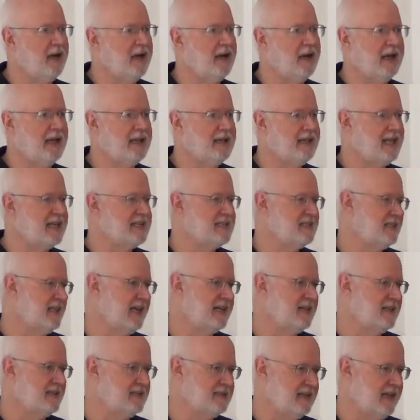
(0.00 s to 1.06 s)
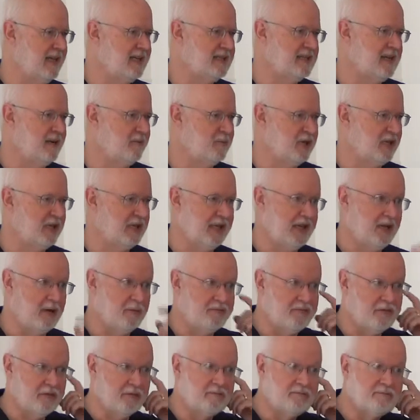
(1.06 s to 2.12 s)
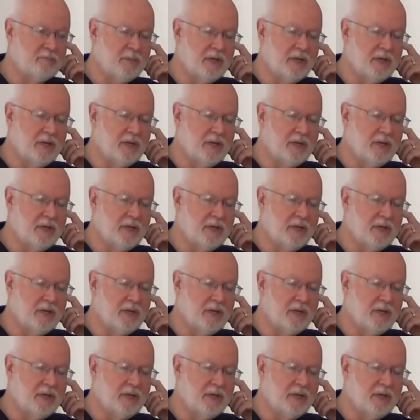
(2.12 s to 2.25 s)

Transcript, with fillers: Uh, and that's, that, that's, that's not very helpful.